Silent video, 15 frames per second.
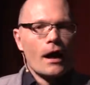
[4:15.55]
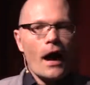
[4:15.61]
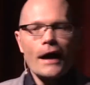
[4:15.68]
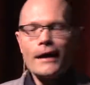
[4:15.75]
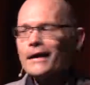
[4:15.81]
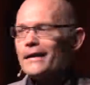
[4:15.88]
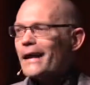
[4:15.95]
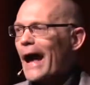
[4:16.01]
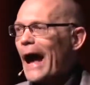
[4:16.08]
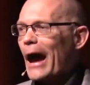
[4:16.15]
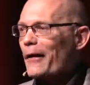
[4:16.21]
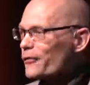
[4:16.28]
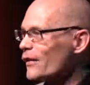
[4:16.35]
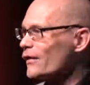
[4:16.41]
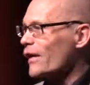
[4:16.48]
I didn't
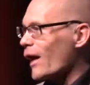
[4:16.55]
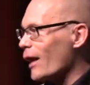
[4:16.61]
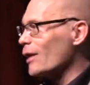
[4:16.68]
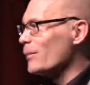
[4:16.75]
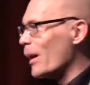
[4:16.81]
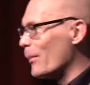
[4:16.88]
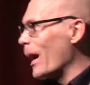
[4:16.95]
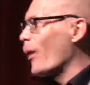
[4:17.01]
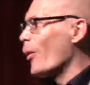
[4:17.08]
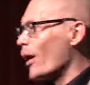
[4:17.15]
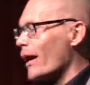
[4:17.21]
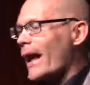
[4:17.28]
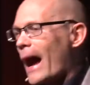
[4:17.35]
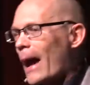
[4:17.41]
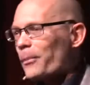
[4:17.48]
have to tell them about
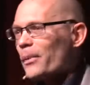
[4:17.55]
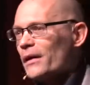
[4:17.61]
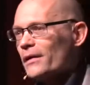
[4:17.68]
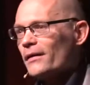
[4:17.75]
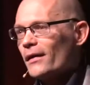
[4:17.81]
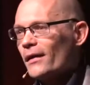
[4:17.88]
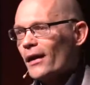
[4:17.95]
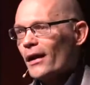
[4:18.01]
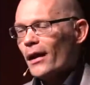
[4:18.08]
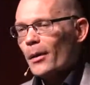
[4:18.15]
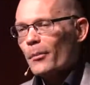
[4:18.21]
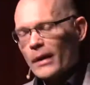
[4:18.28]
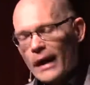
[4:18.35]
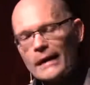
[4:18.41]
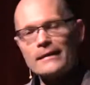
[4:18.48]
what happened,
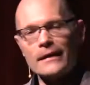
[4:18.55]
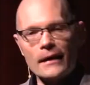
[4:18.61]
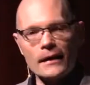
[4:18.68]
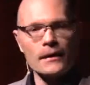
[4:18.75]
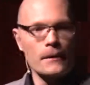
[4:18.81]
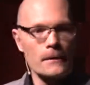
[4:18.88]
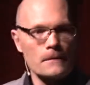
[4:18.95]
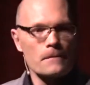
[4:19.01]
but I did.